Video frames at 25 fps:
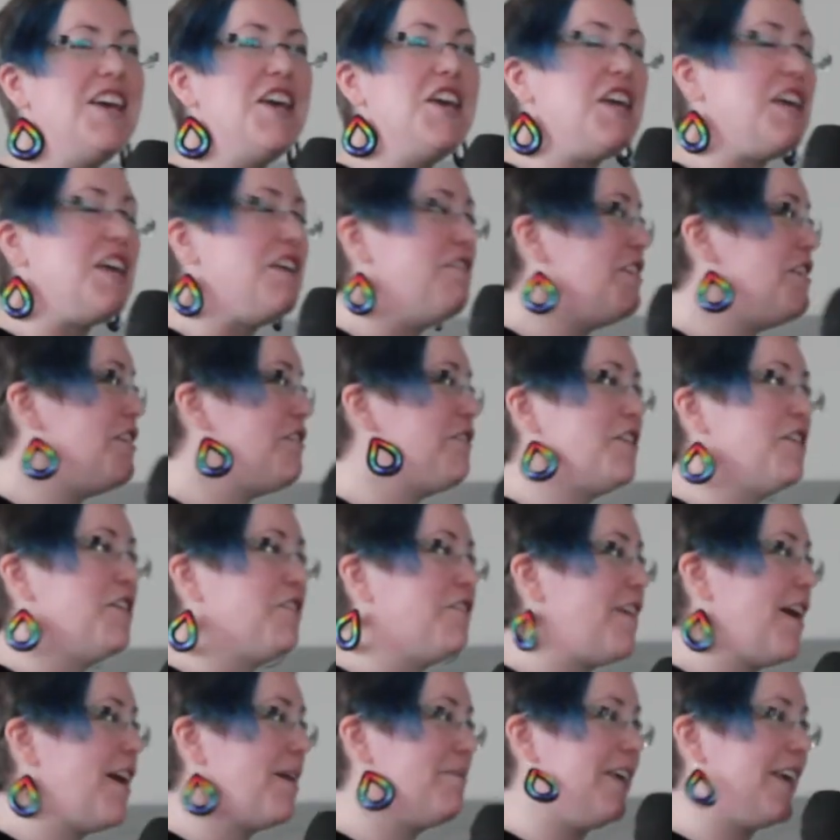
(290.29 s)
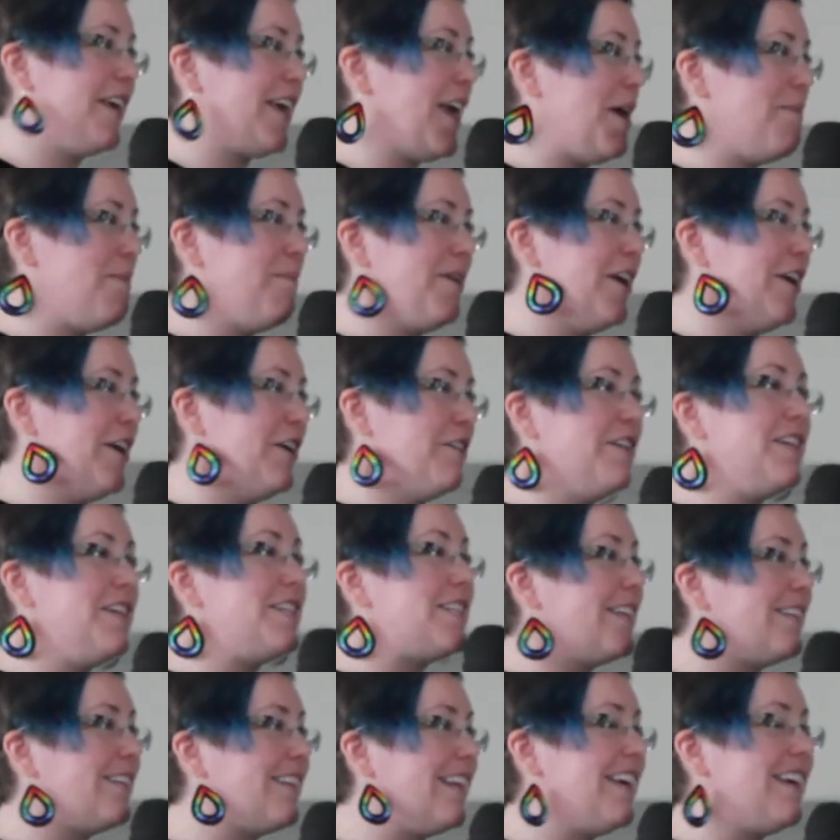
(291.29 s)
Even if your family came here
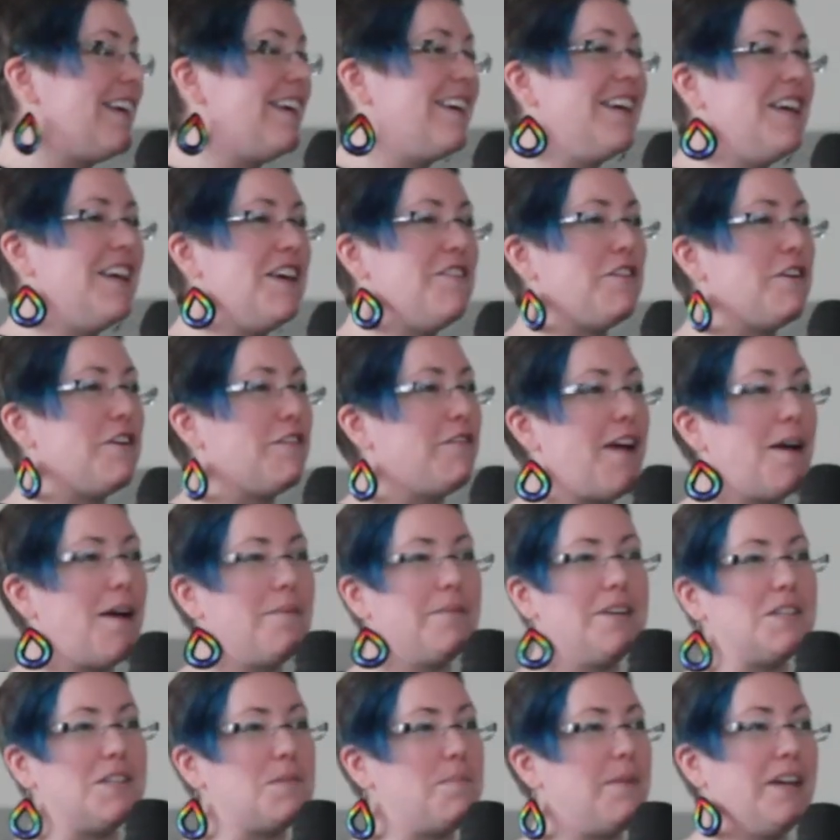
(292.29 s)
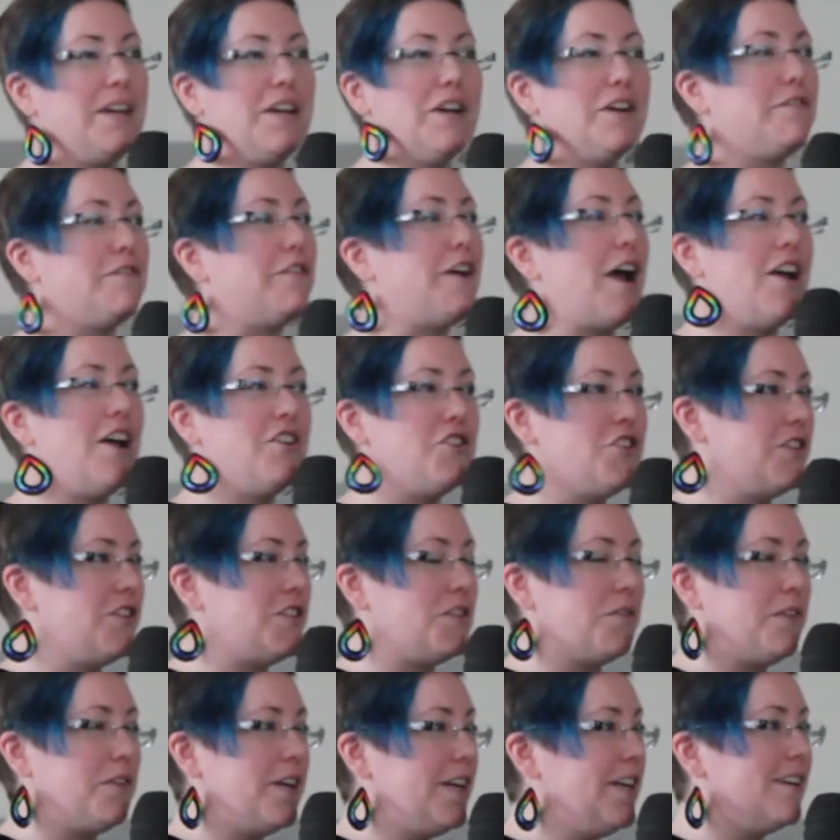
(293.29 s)
recently, if your family has been here for hundreds
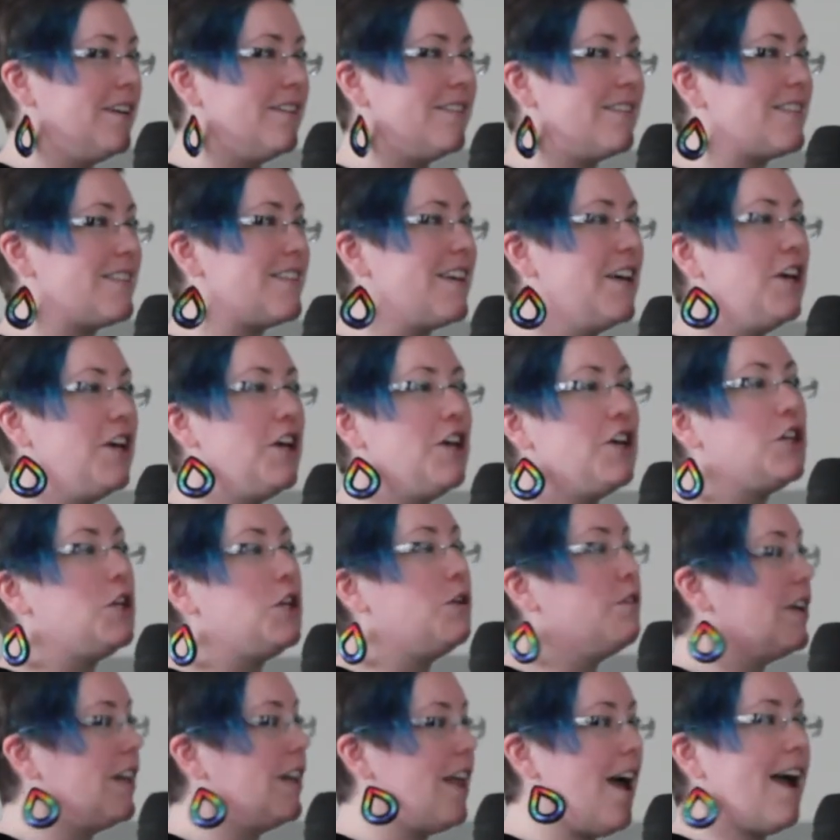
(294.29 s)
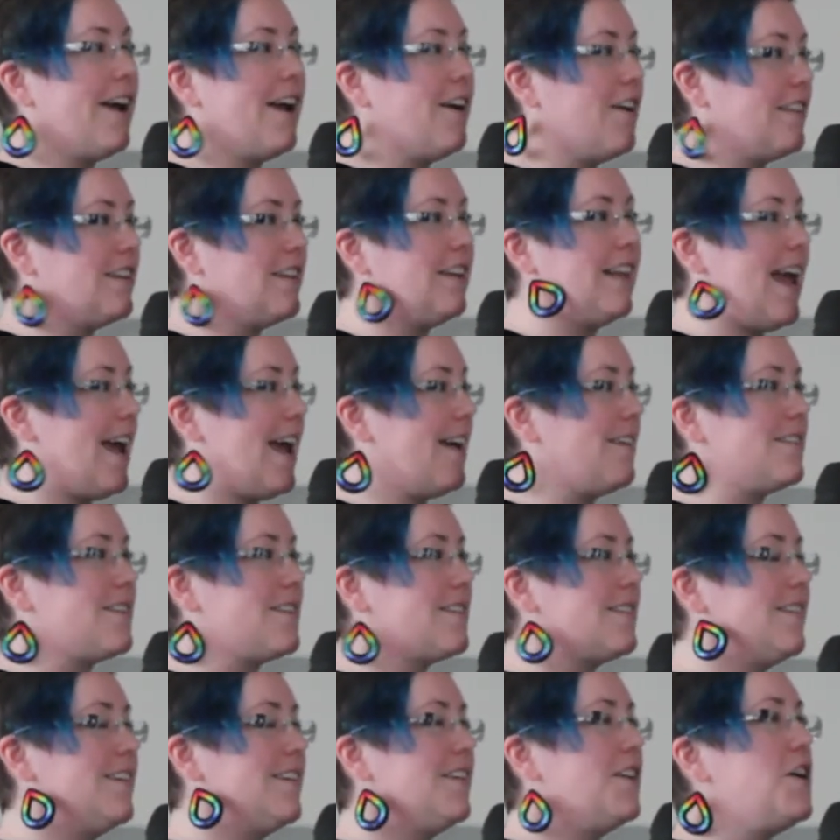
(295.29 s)
of years, you rely on the land.
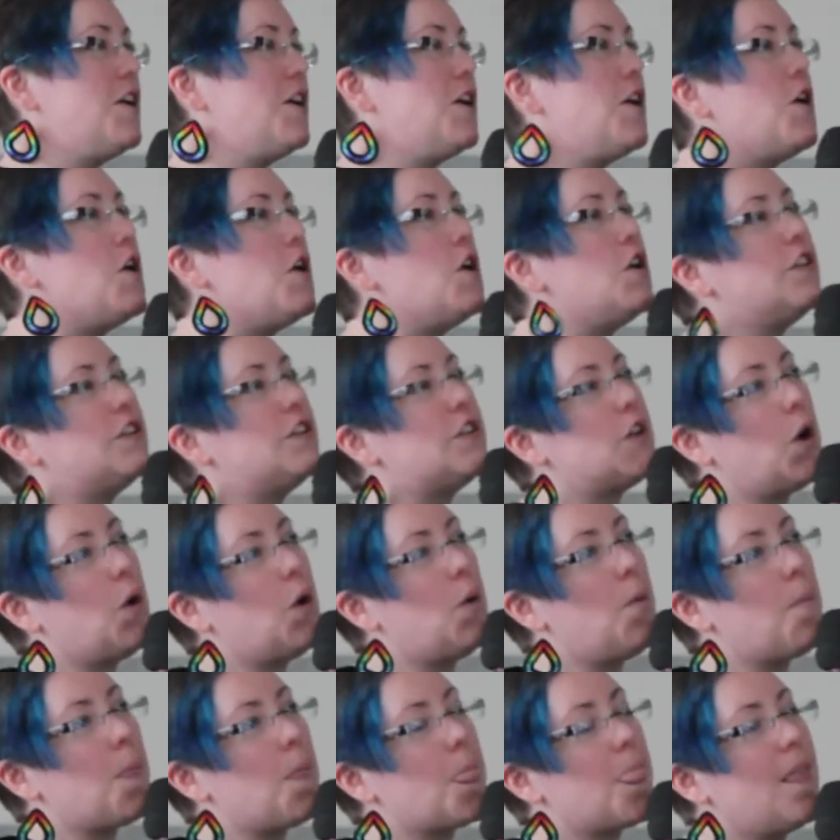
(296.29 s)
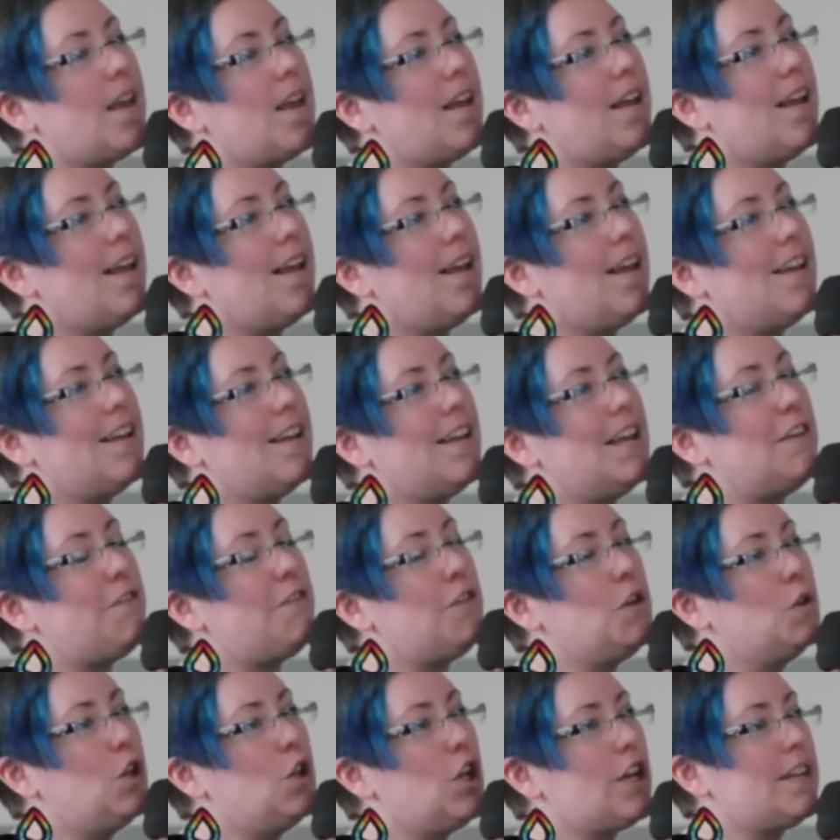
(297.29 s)
So if
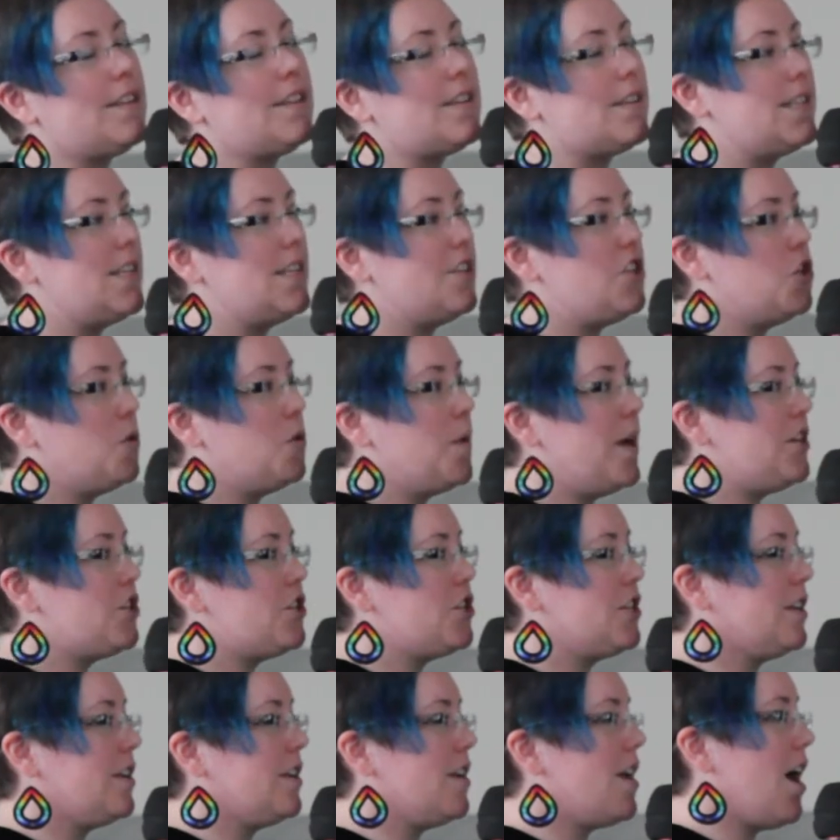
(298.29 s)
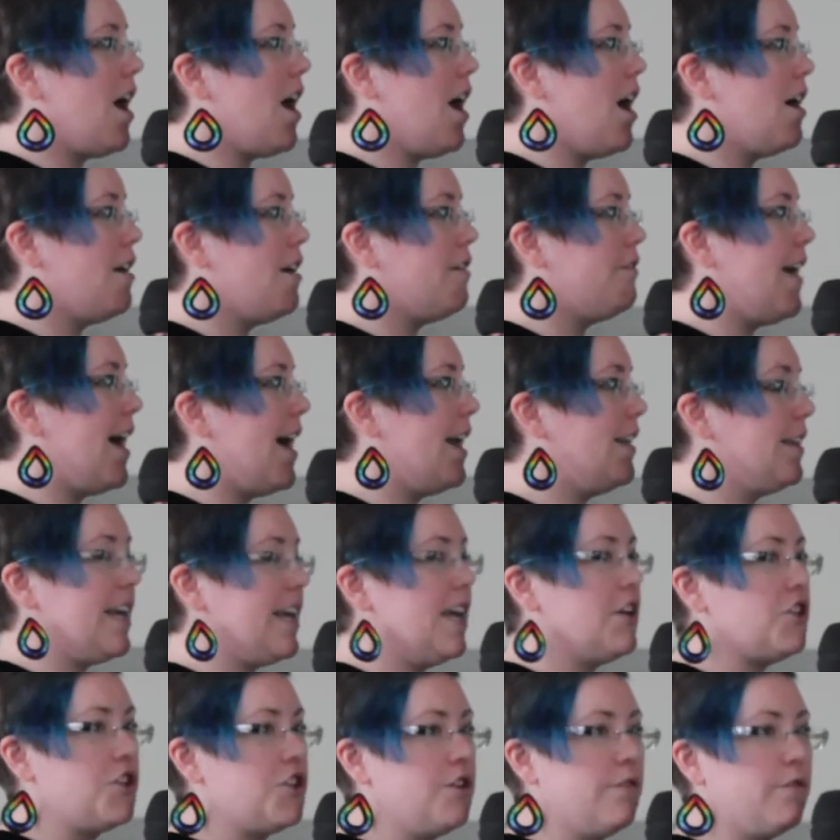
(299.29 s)
you look at the situation of
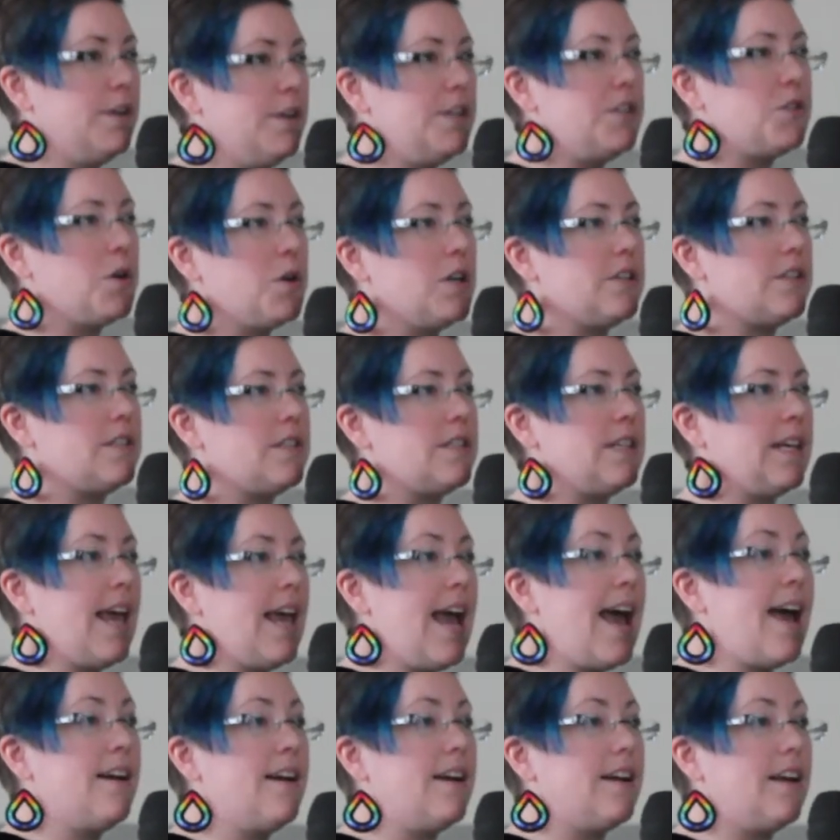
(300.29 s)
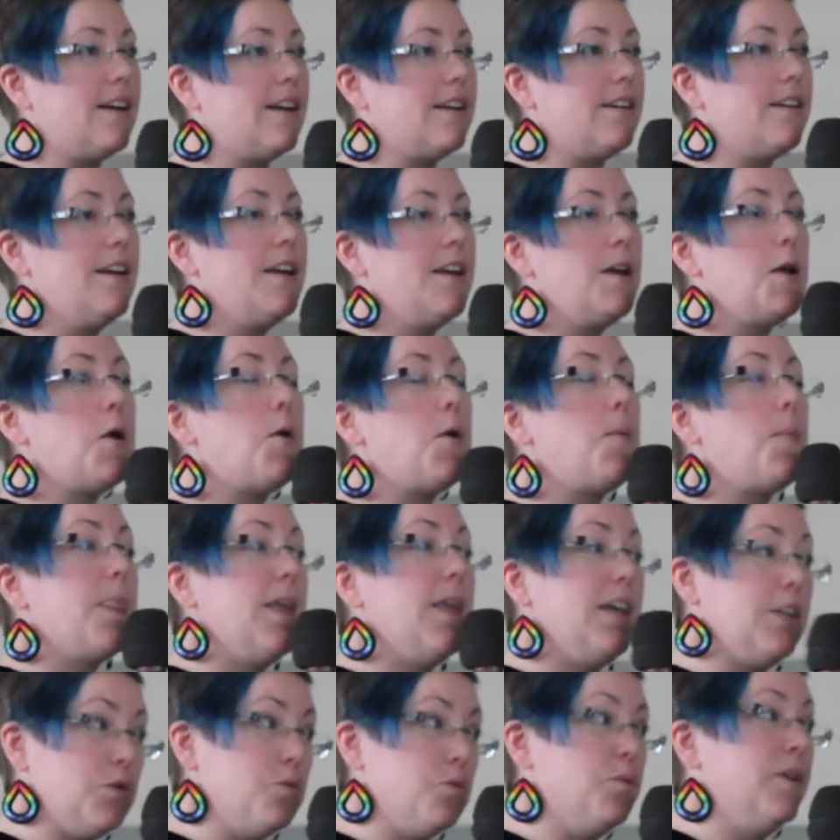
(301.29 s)
allocation of resources in Canada,
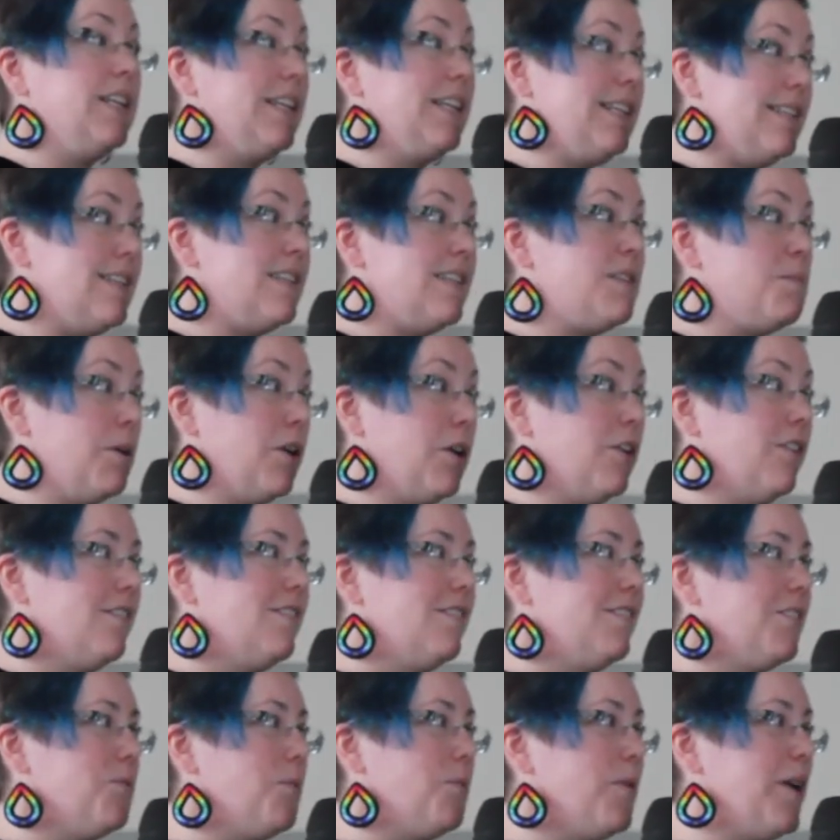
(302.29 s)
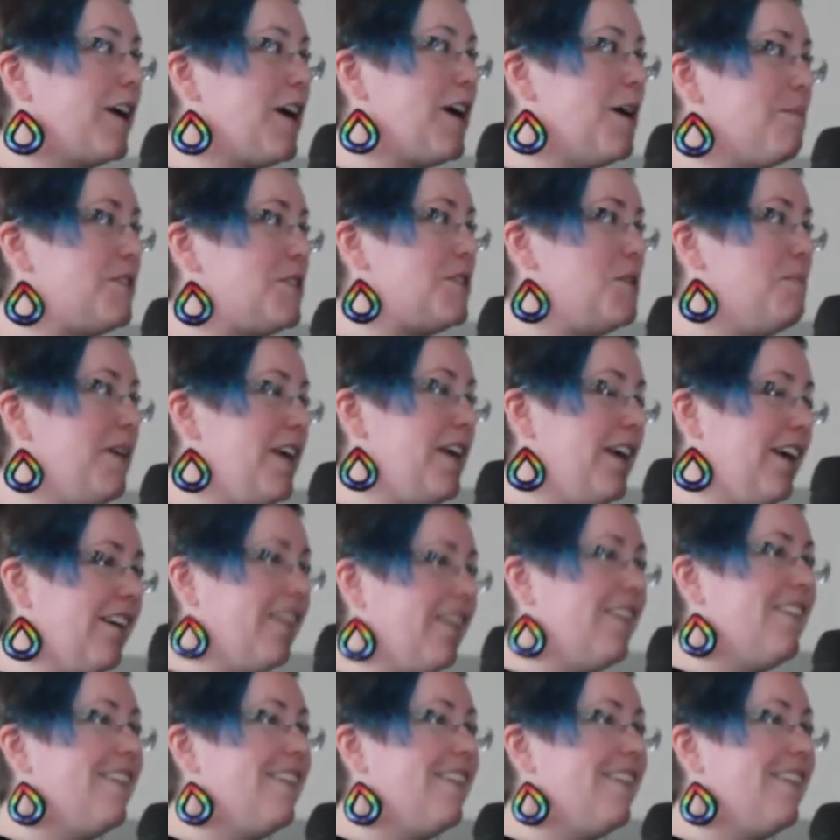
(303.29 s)
it's really dismal when it comes to being